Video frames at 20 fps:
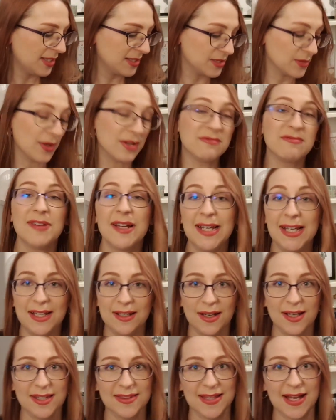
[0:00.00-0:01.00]
So I really
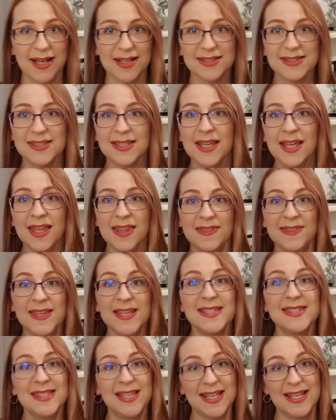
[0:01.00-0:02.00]
like that.
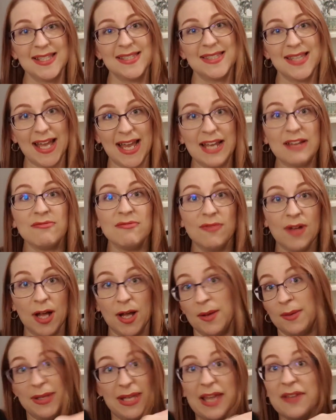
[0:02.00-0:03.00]
This is a
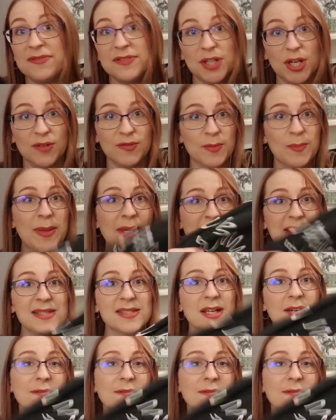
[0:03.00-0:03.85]
leftover piece.